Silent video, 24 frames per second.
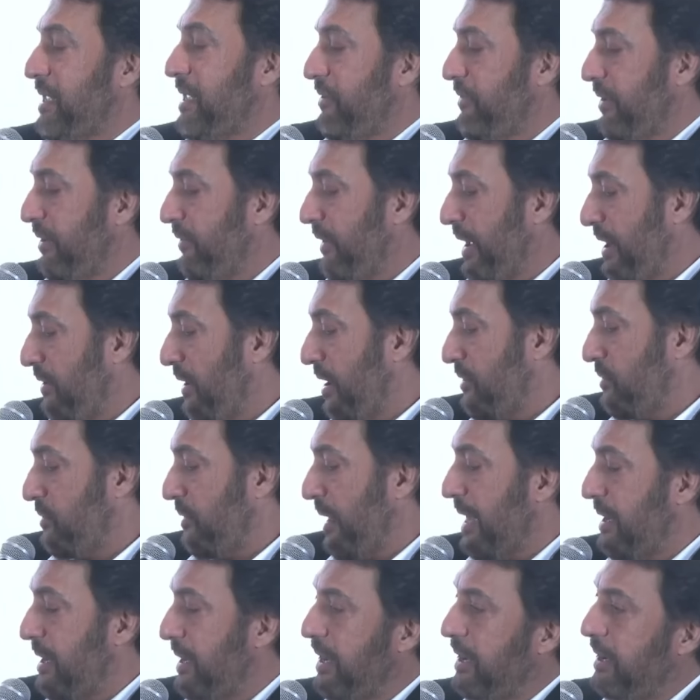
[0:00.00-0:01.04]
even while I was
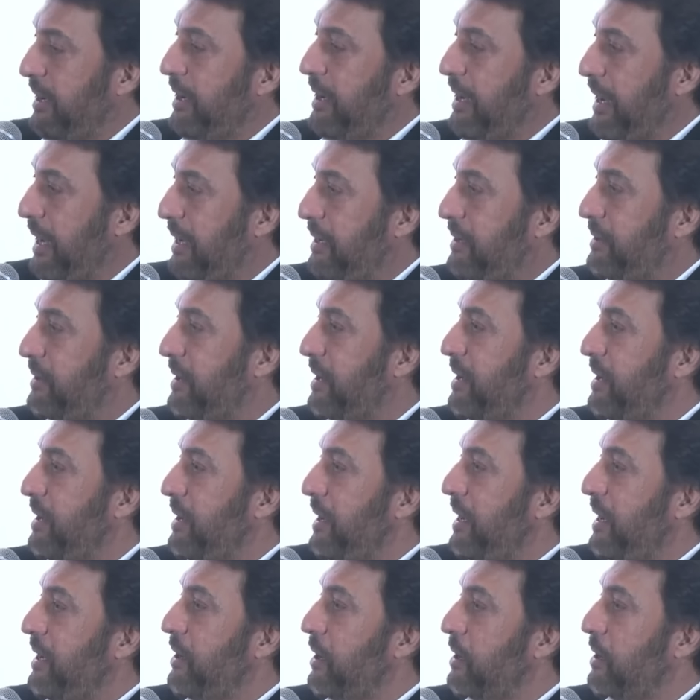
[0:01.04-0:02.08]
writing it,
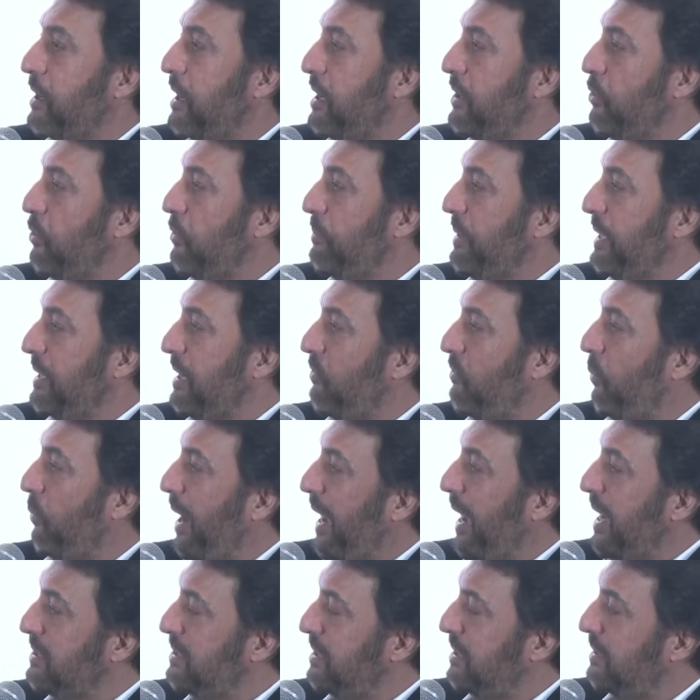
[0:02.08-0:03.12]
it occurred to me that
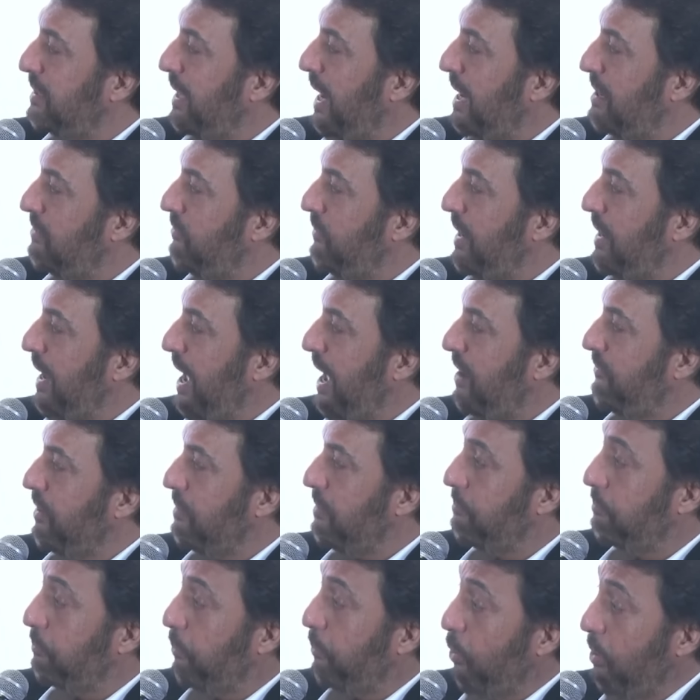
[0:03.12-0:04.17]
why is it that we have a
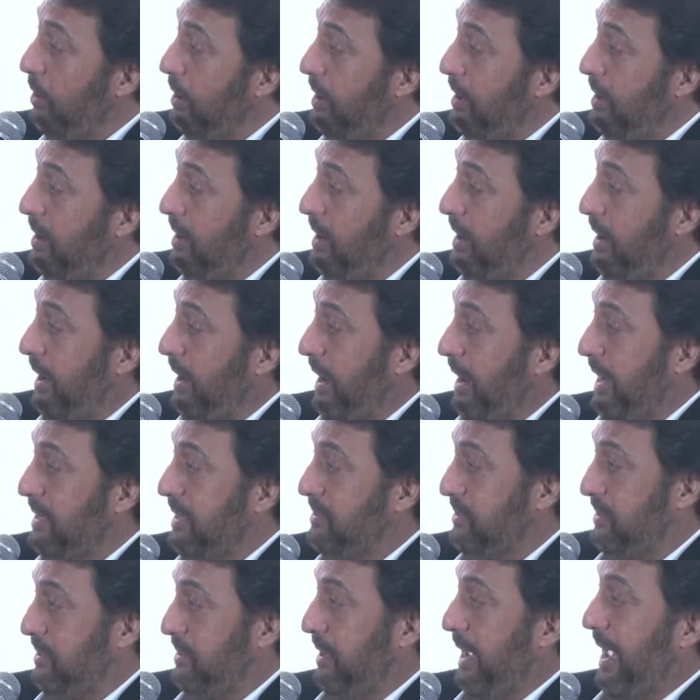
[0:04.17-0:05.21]
bull
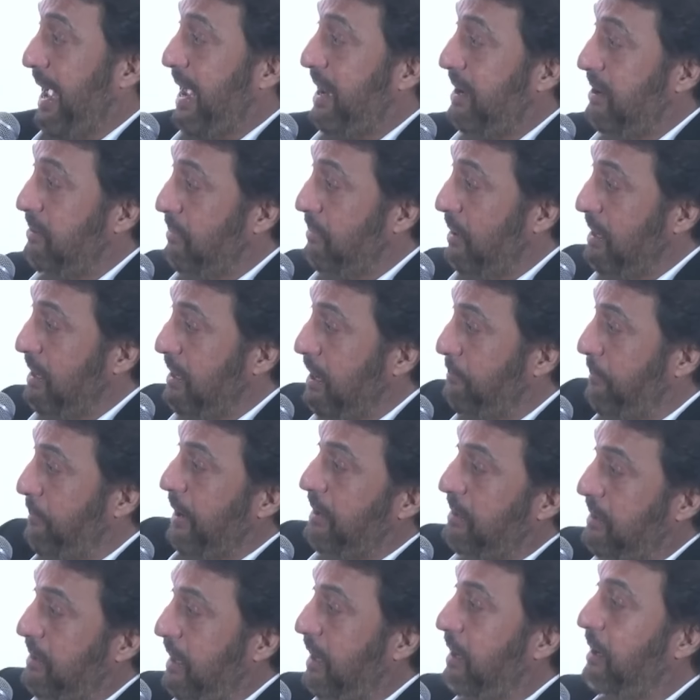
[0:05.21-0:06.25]
as the animal
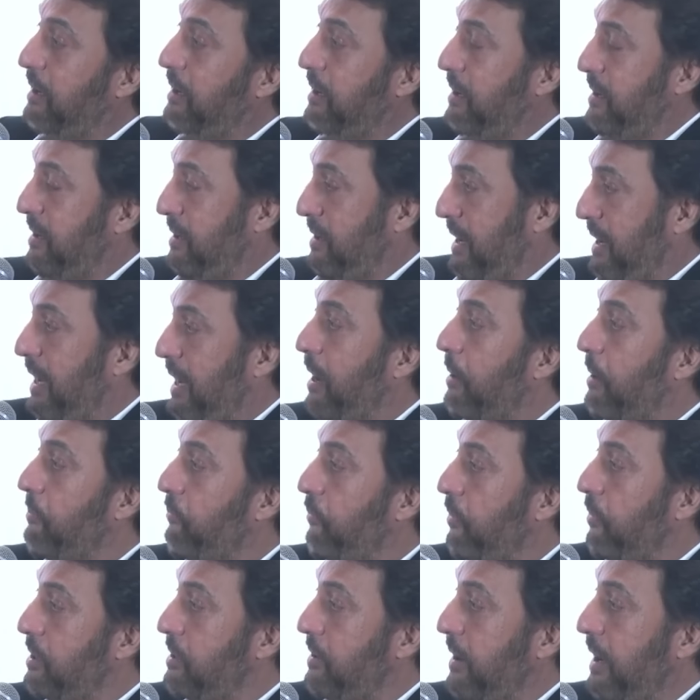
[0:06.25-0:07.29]
depicting an
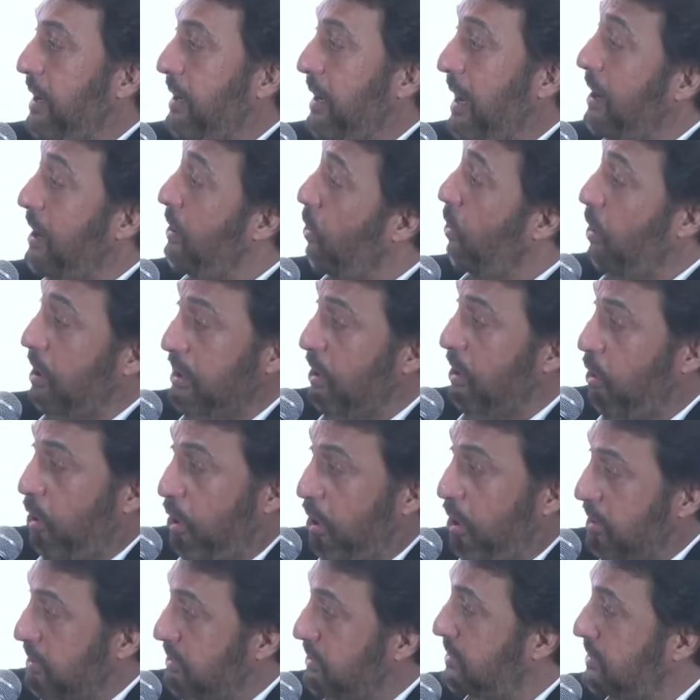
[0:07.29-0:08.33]
upward trend and not a
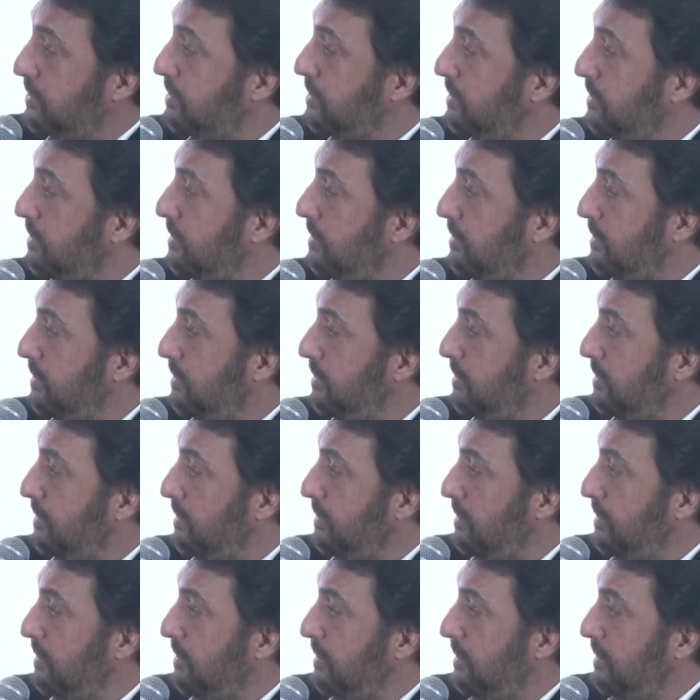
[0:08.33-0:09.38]
horse?
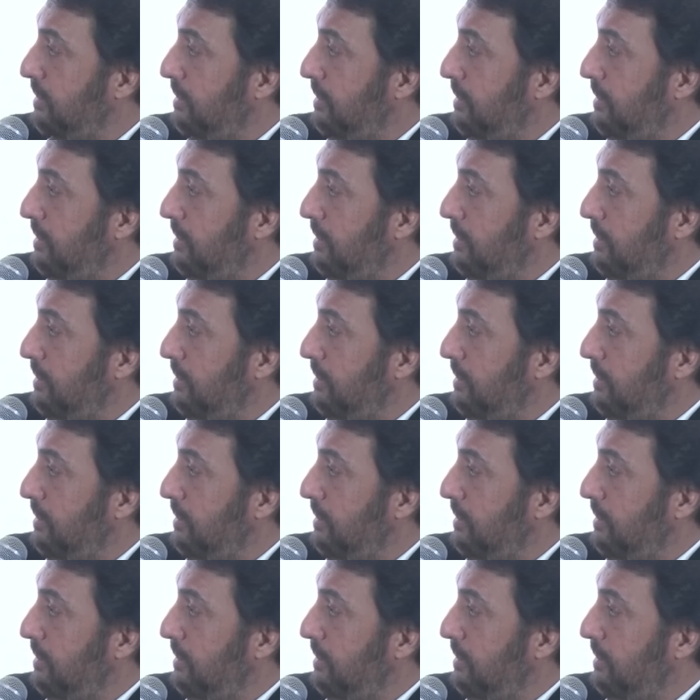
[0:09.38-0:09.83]
Oh.